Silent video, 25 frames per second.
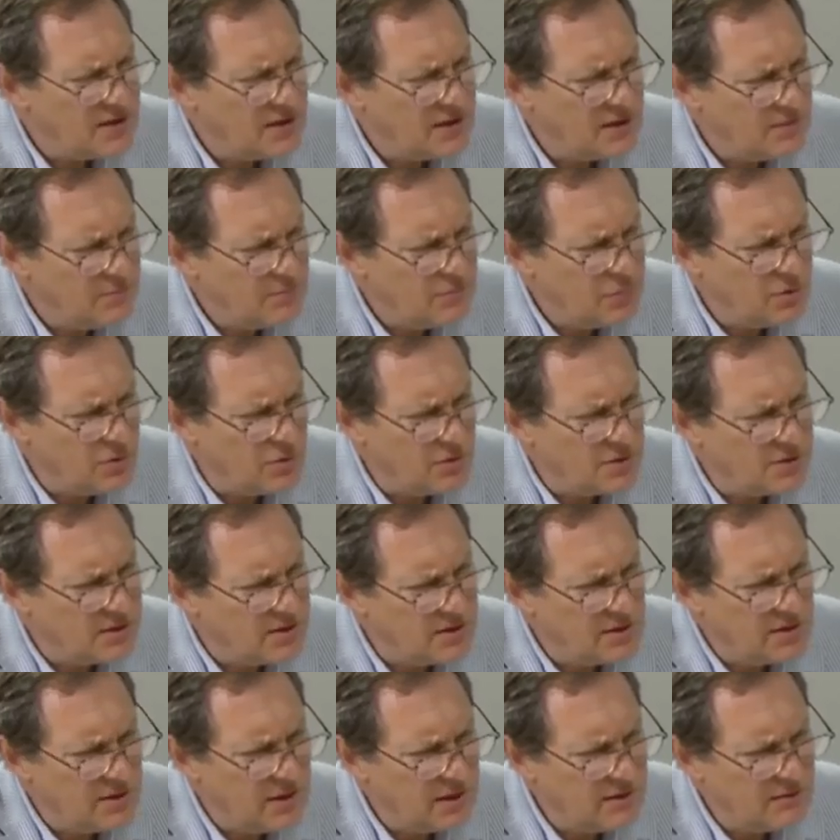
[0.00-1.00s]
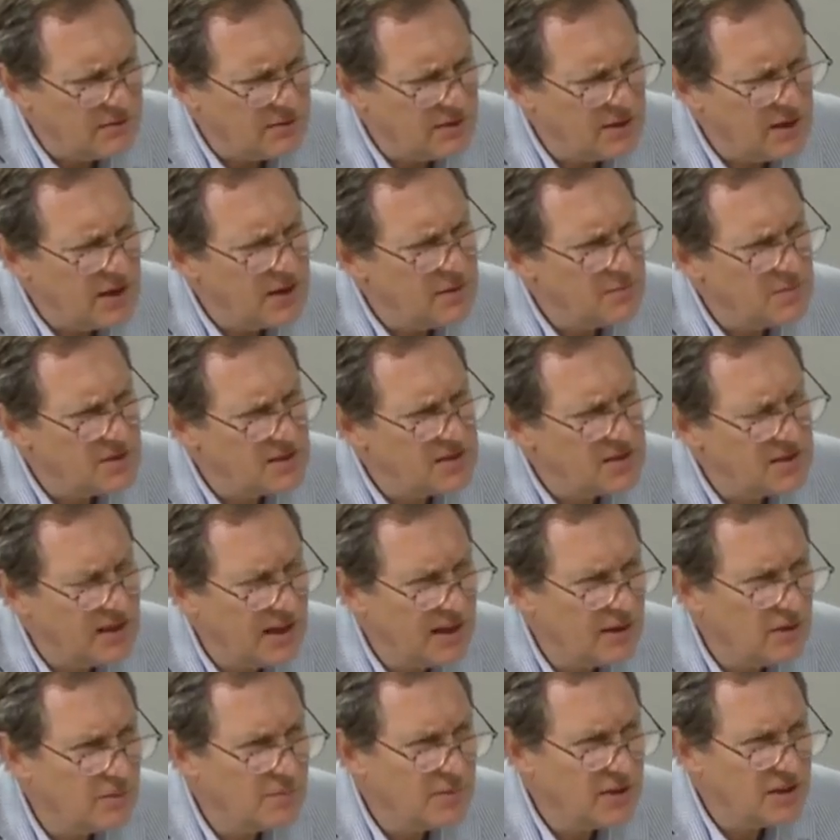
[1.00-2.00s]
is it important then for neighbours
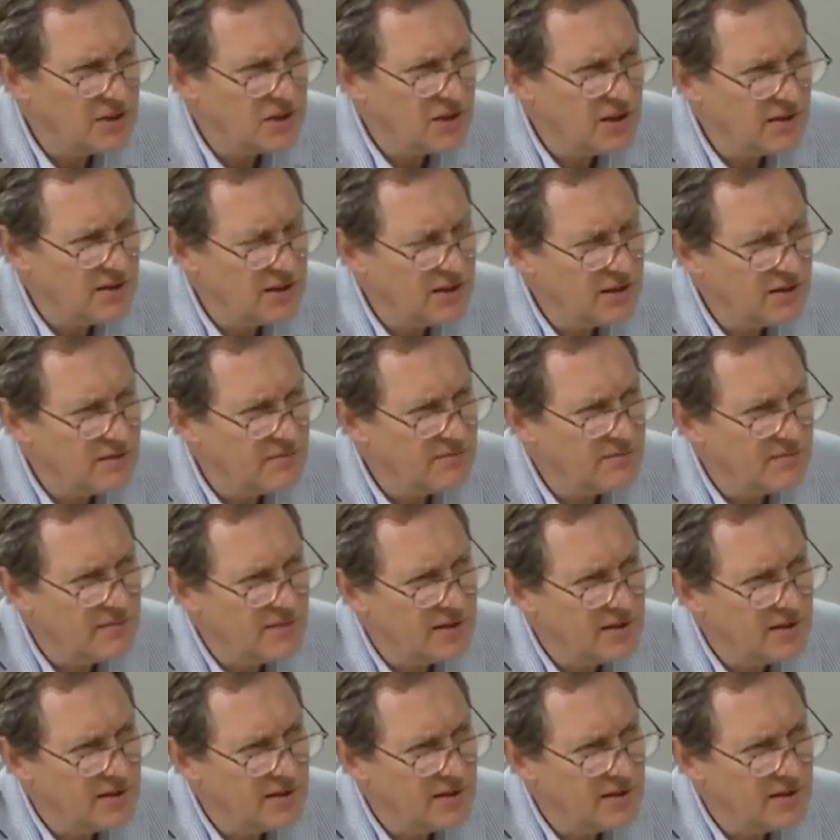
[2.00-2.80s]
to help each other?